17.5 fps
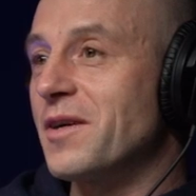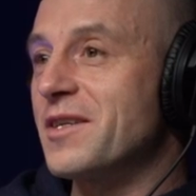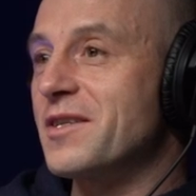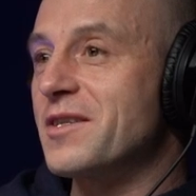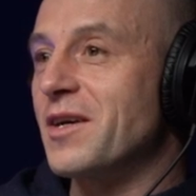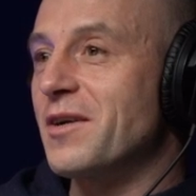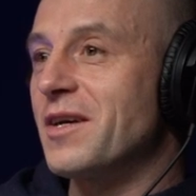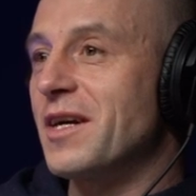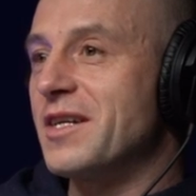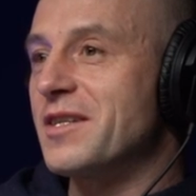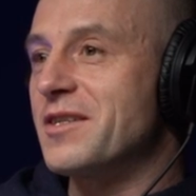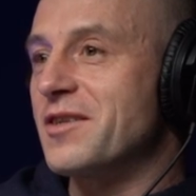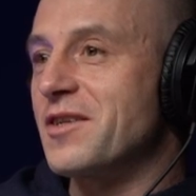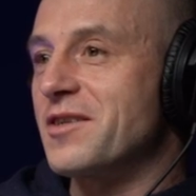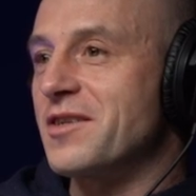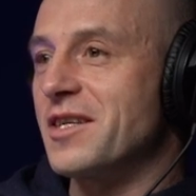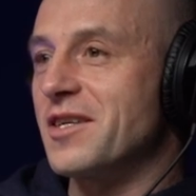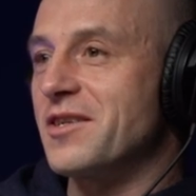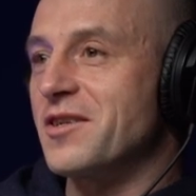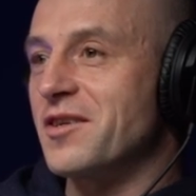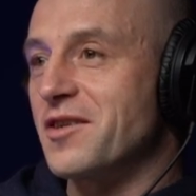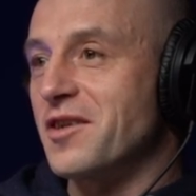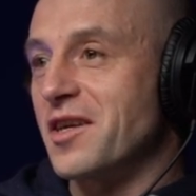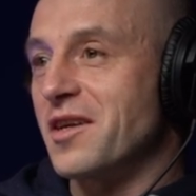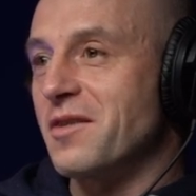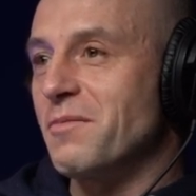it. So it's just it's
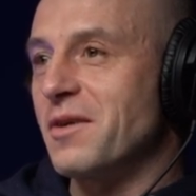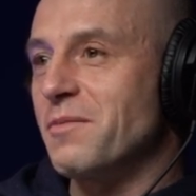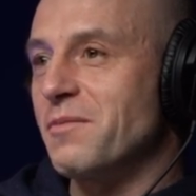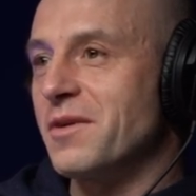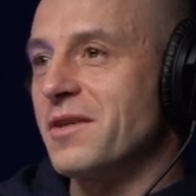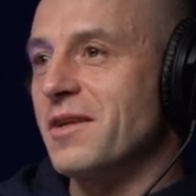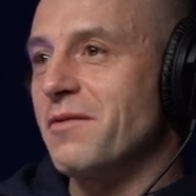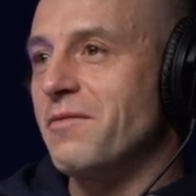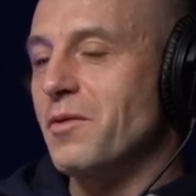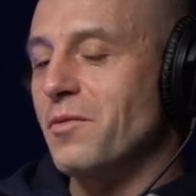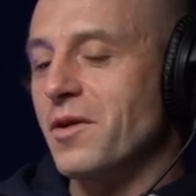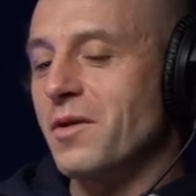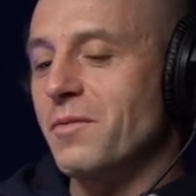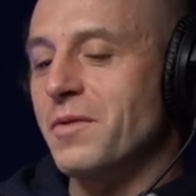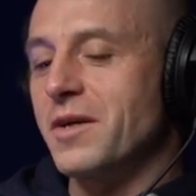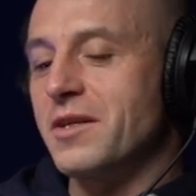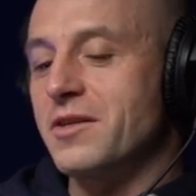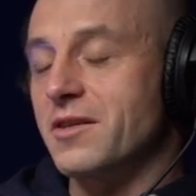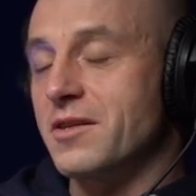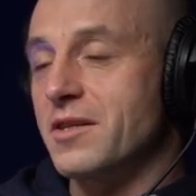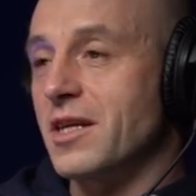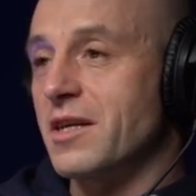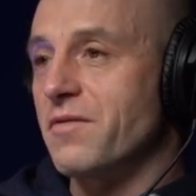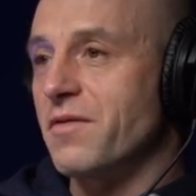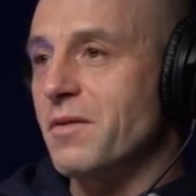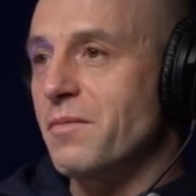just the commitment. If you want to be
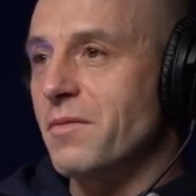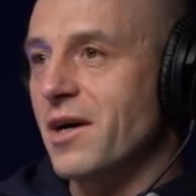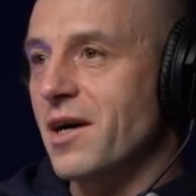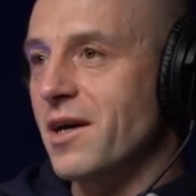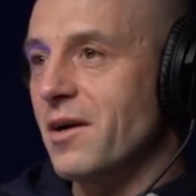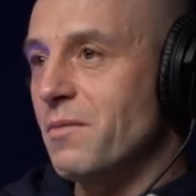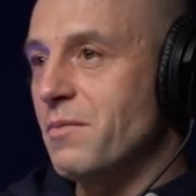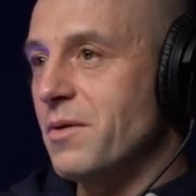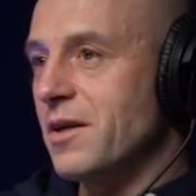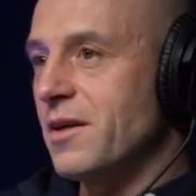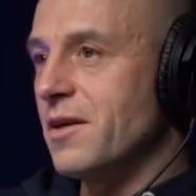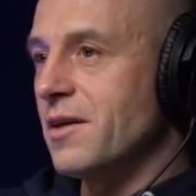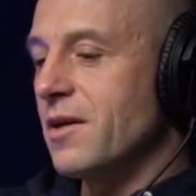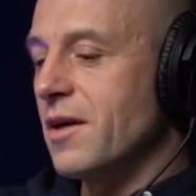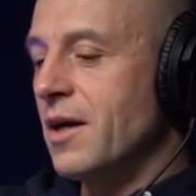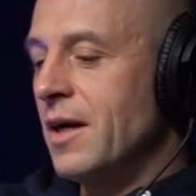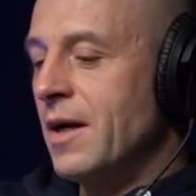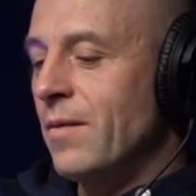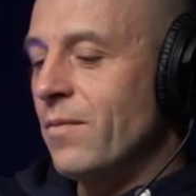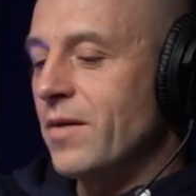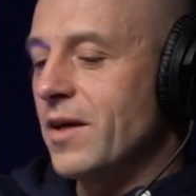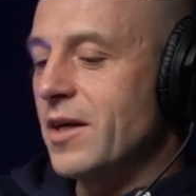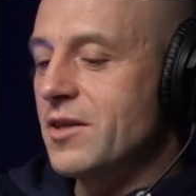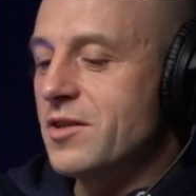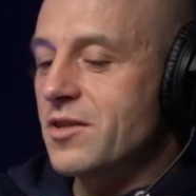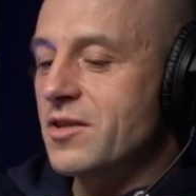successful, in my opinion,
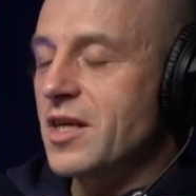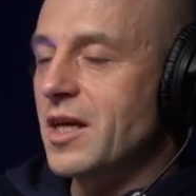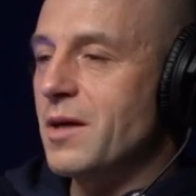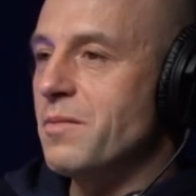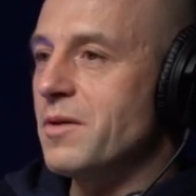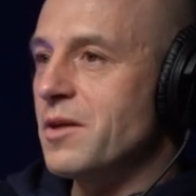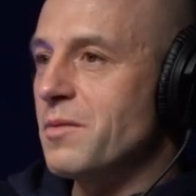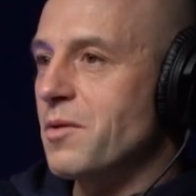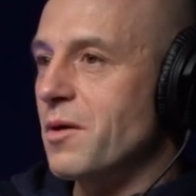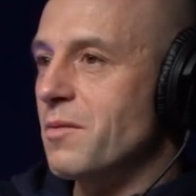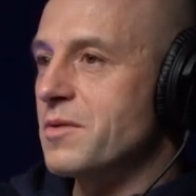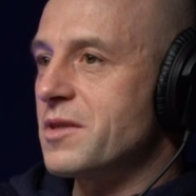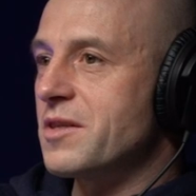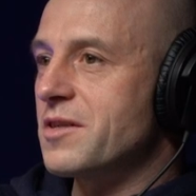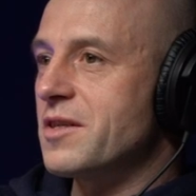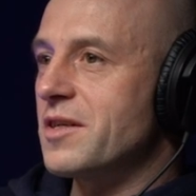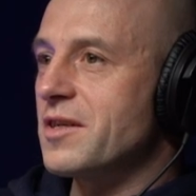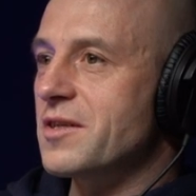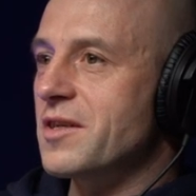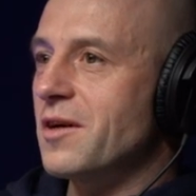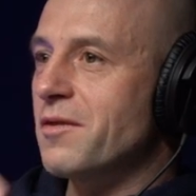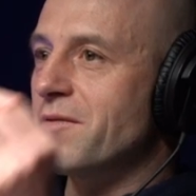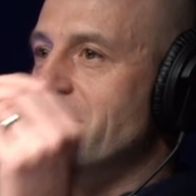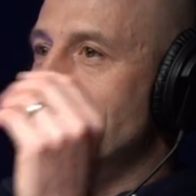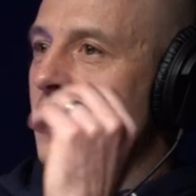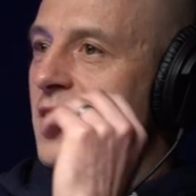it's just keeping your promises to
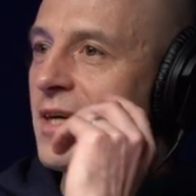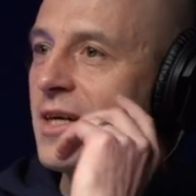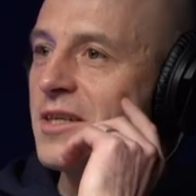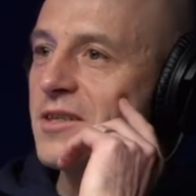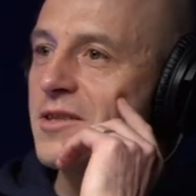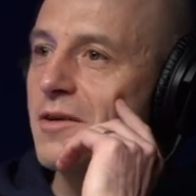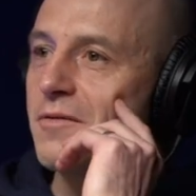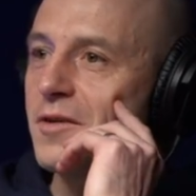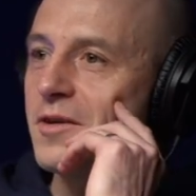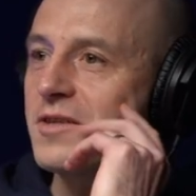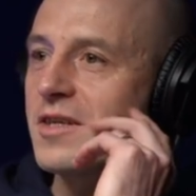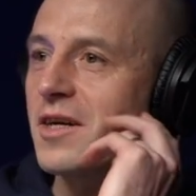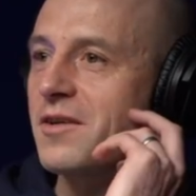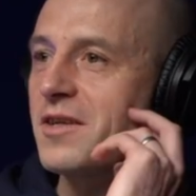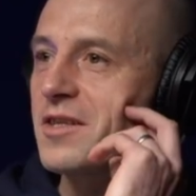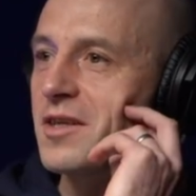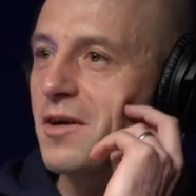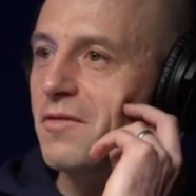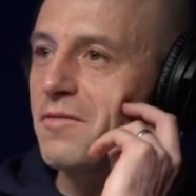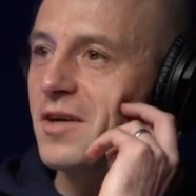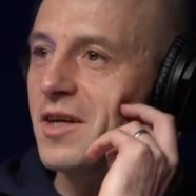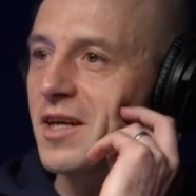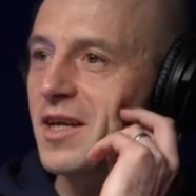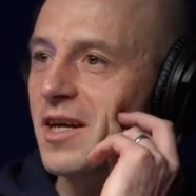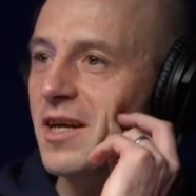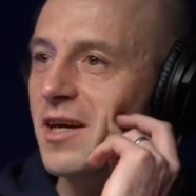yourself. So if you tell yourself
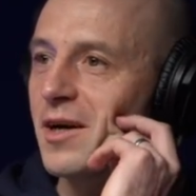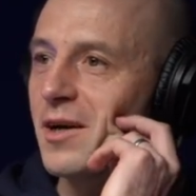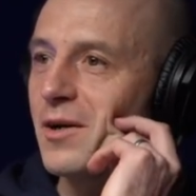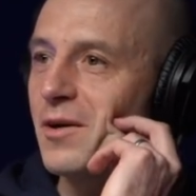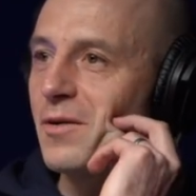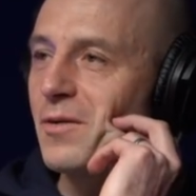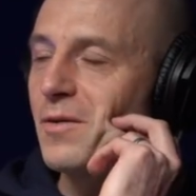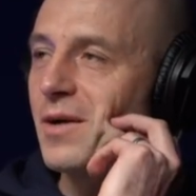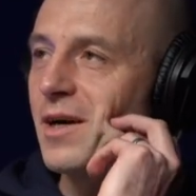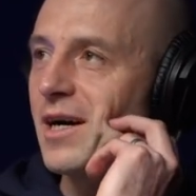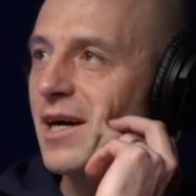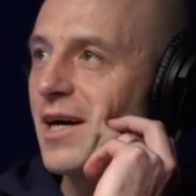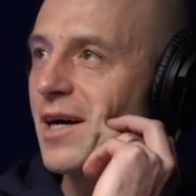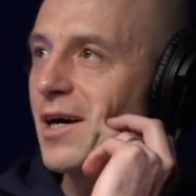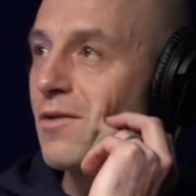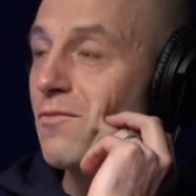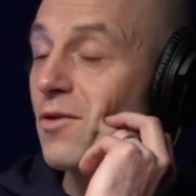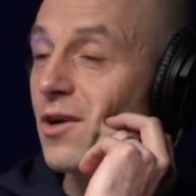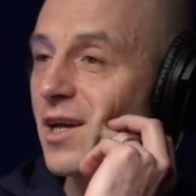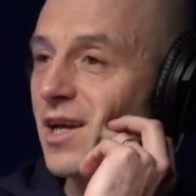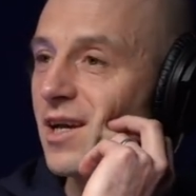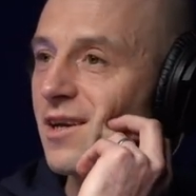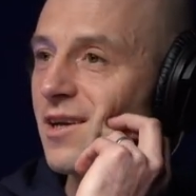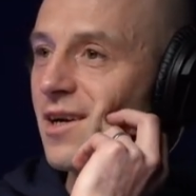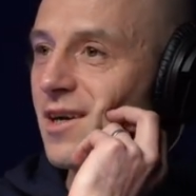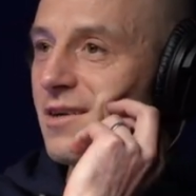you're going to go uh,
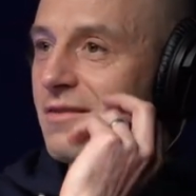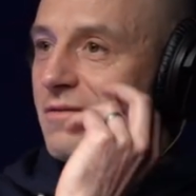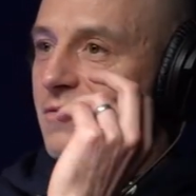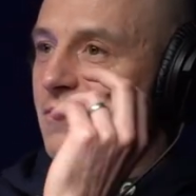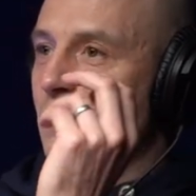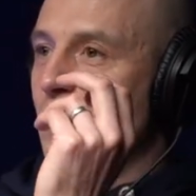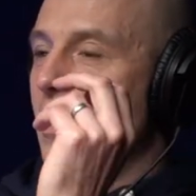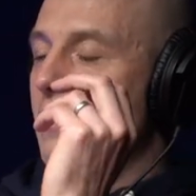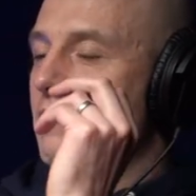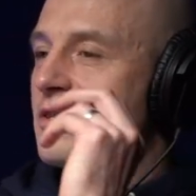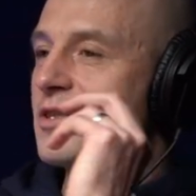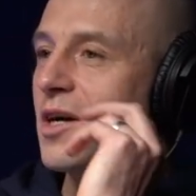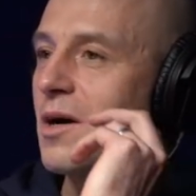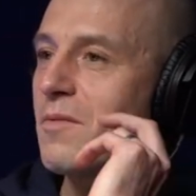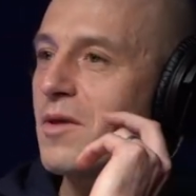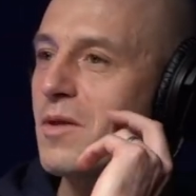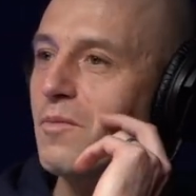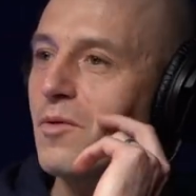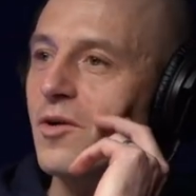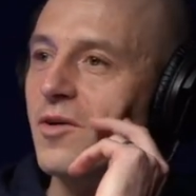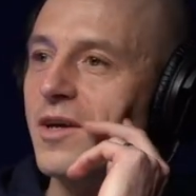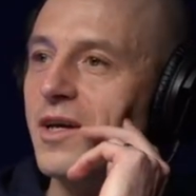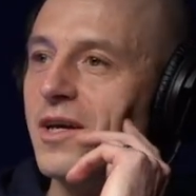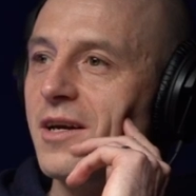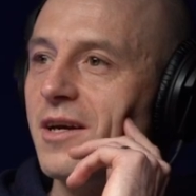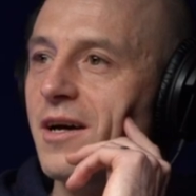running at whatever time in the
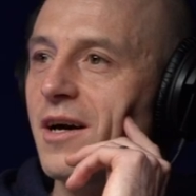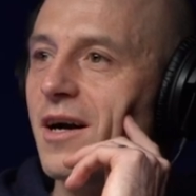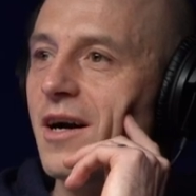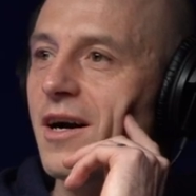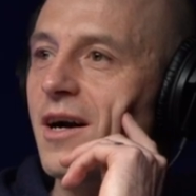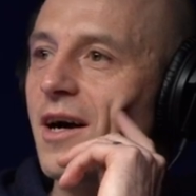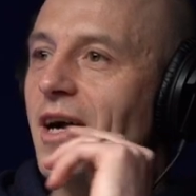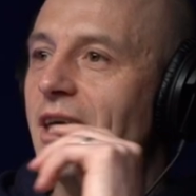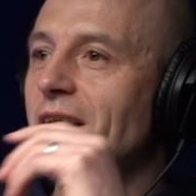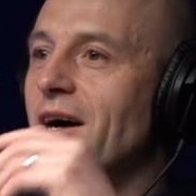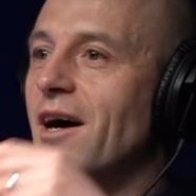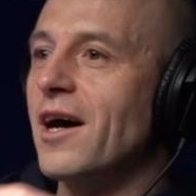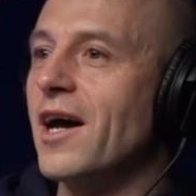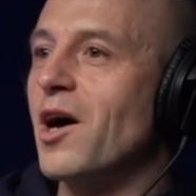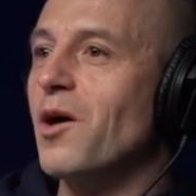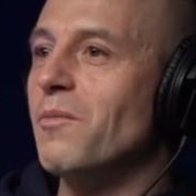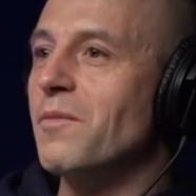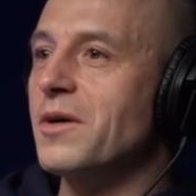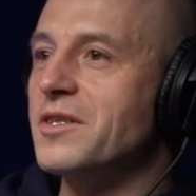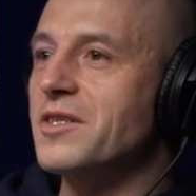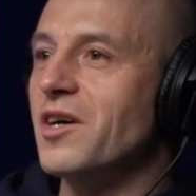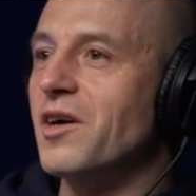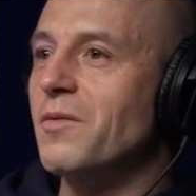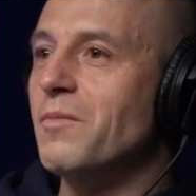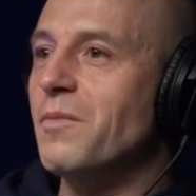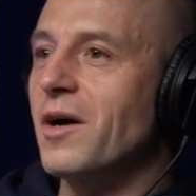morning, I, I, I help
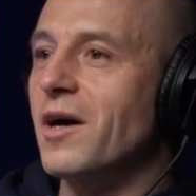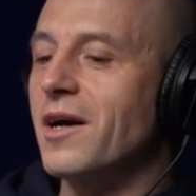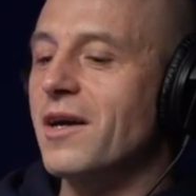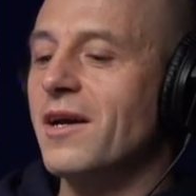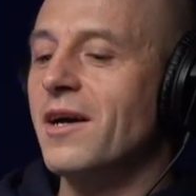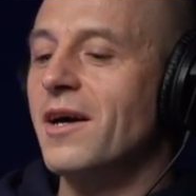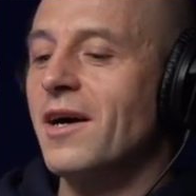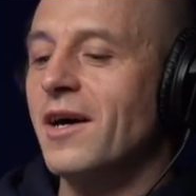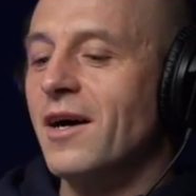myself by